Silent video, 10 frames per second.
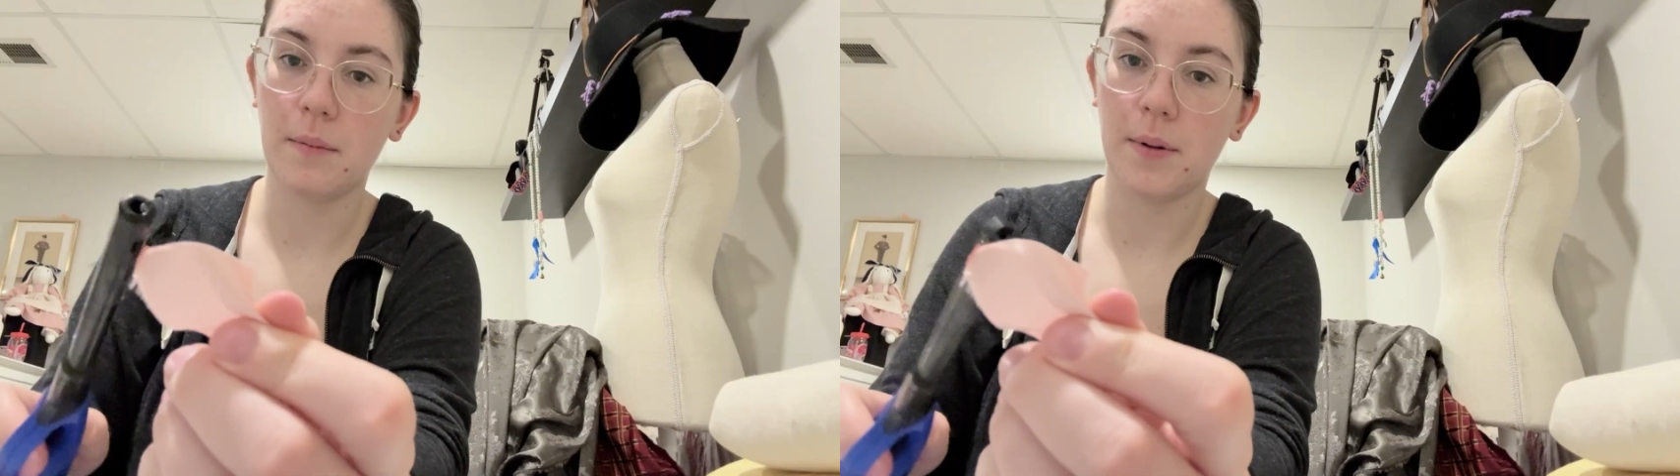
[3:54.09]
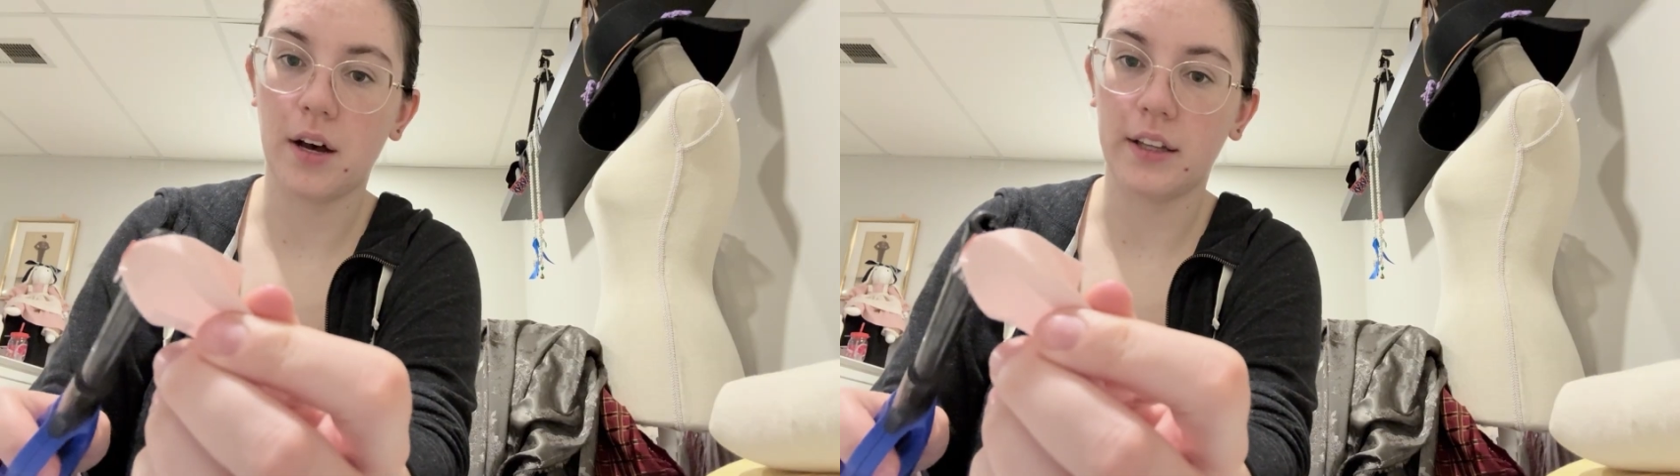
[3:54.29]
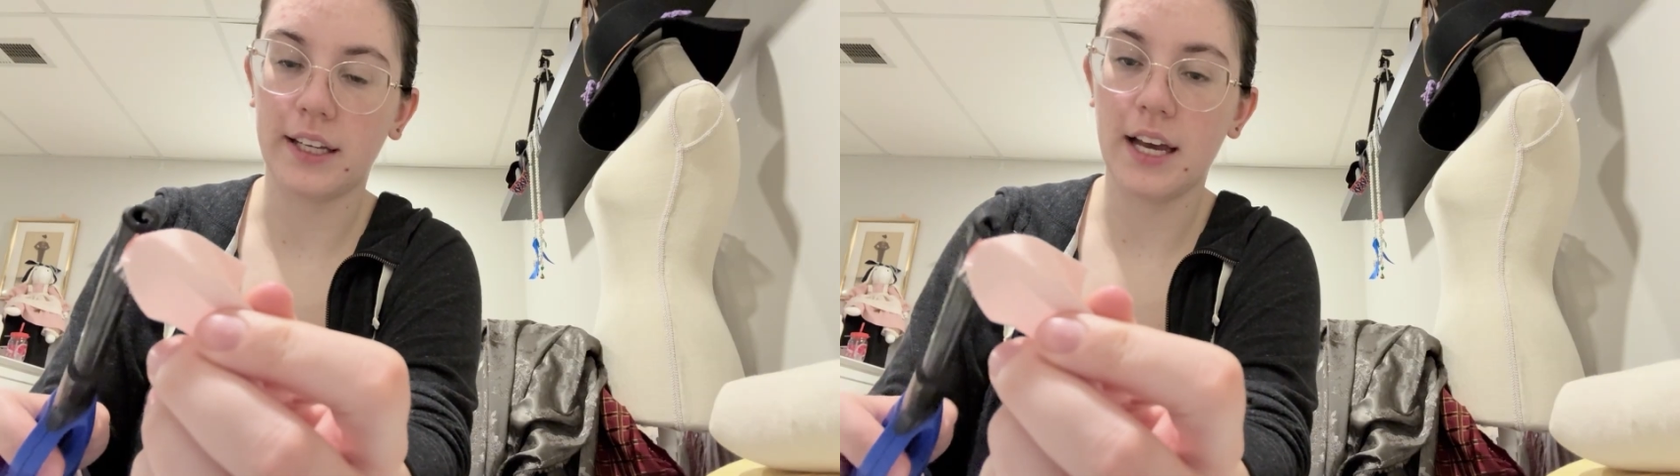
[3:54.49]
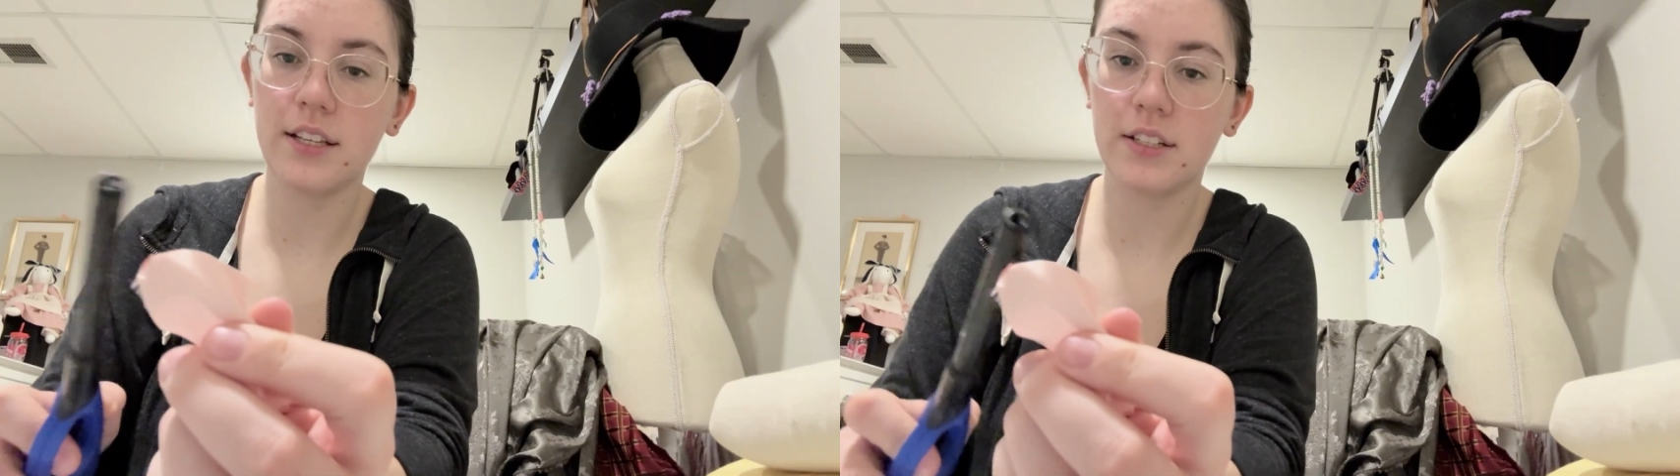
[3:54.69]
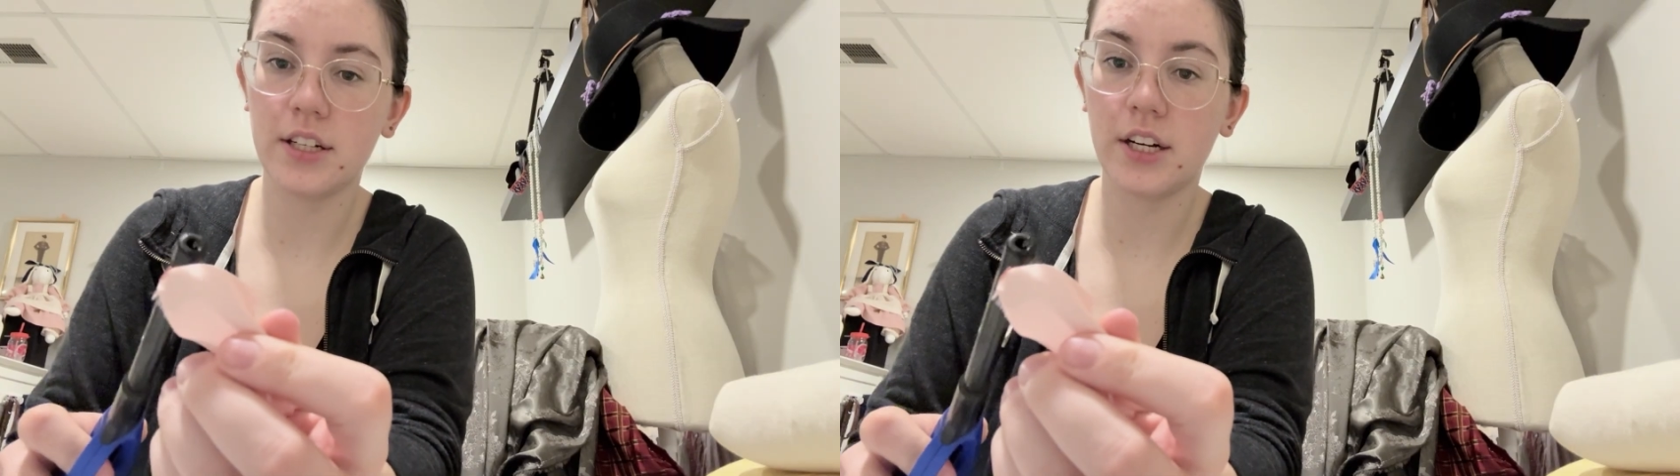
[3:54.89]

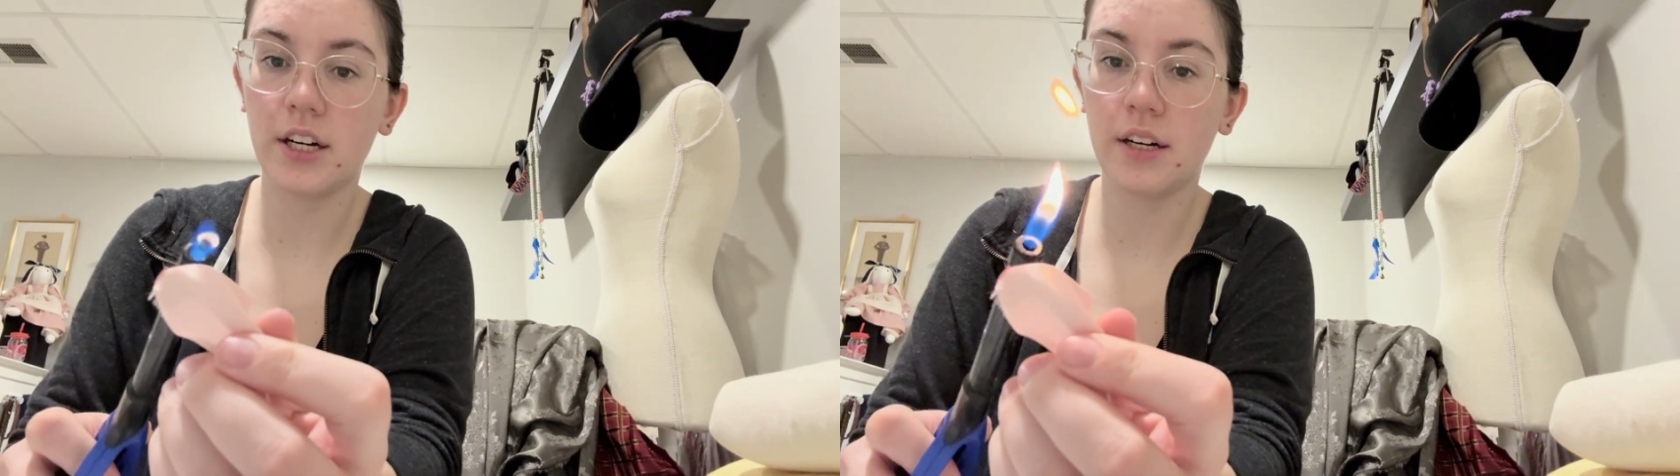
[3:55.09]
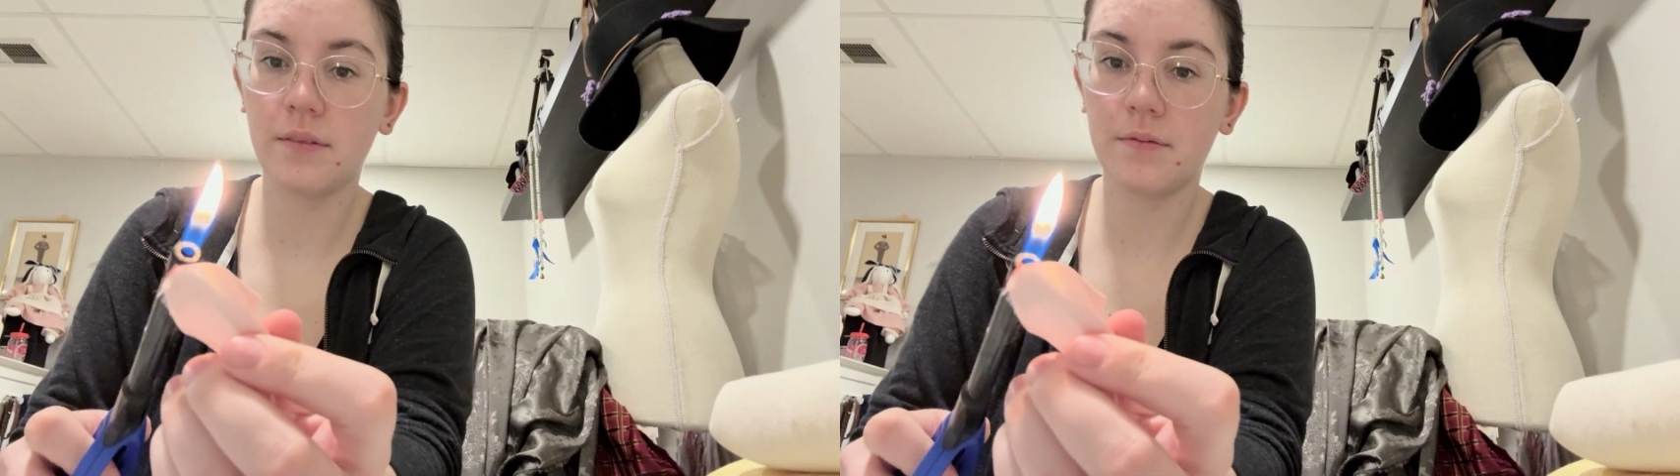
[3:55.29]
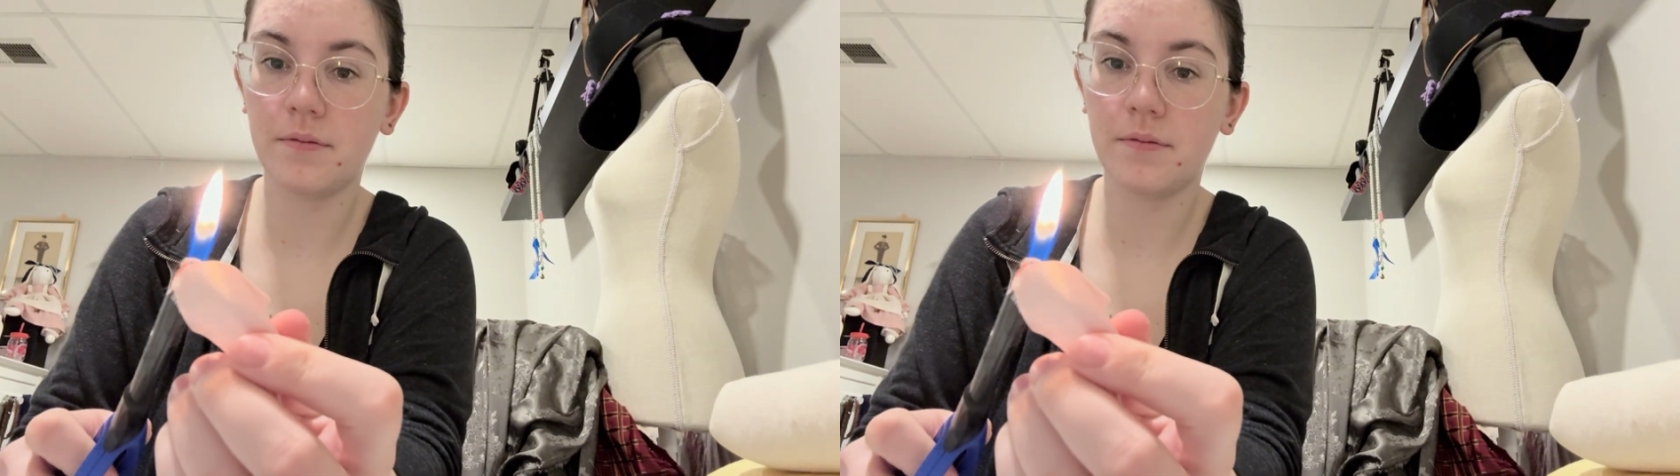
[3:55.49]
polyester,